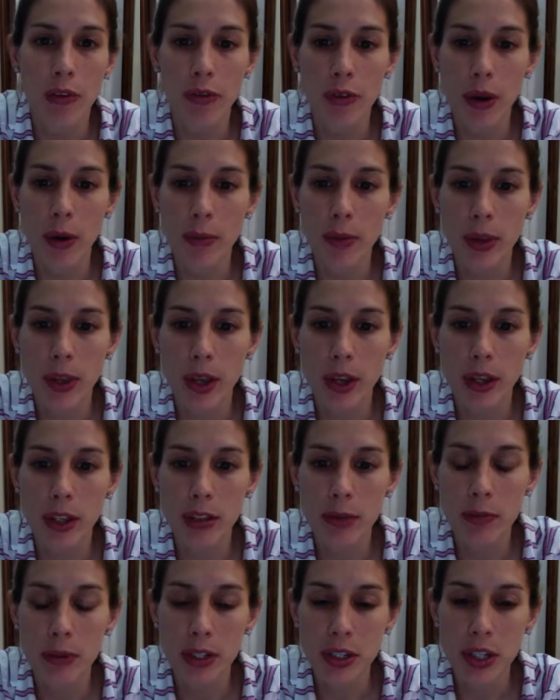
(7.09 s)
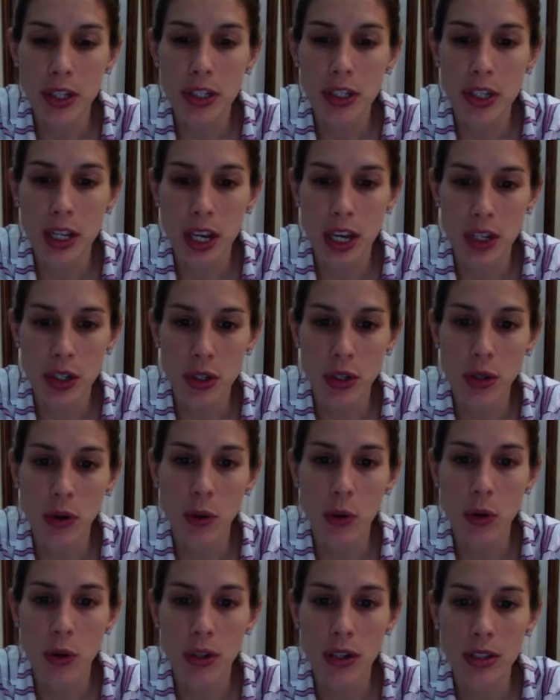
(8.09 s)
from the Special Education
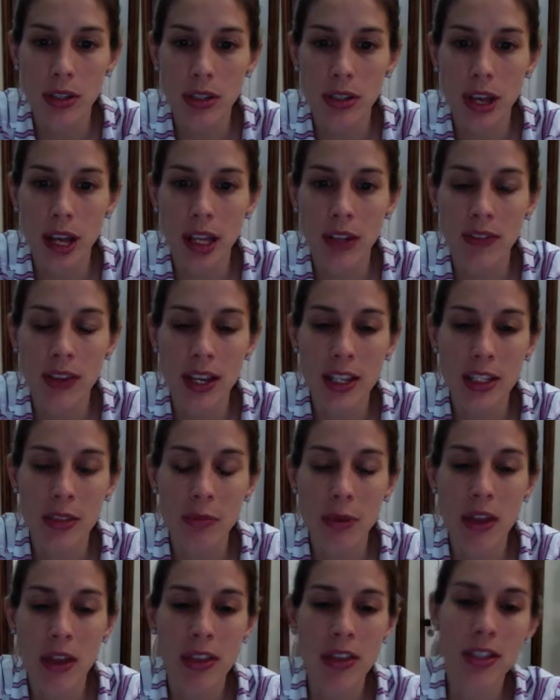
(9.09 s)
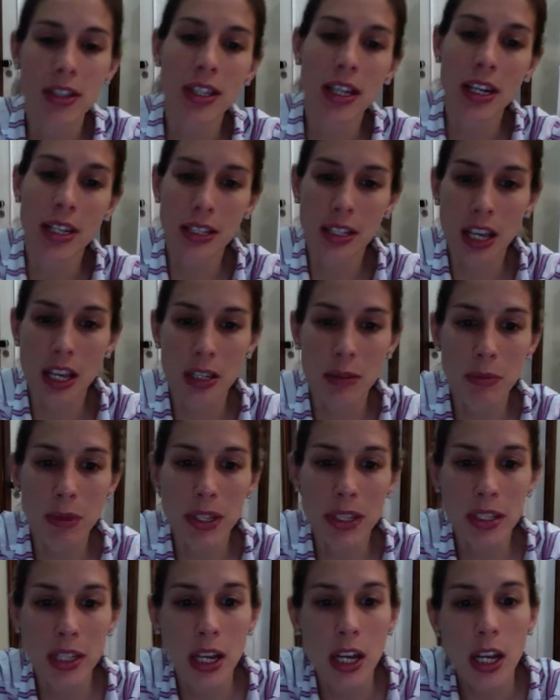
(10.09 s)
course, Advanced Methods and
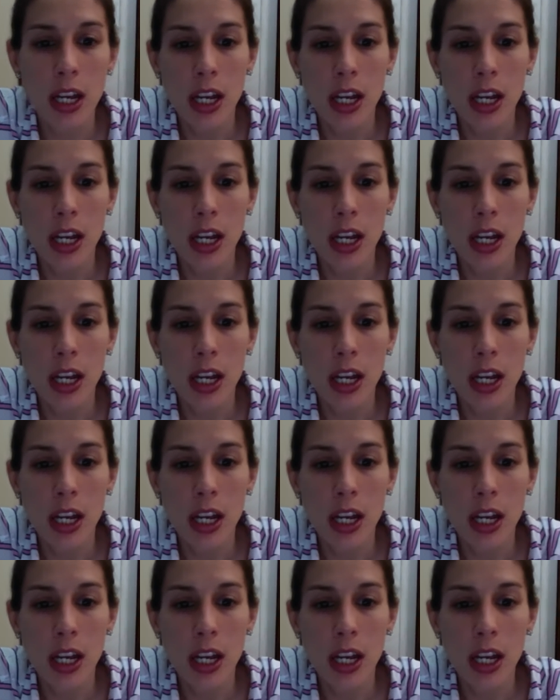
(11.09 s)
Assessment,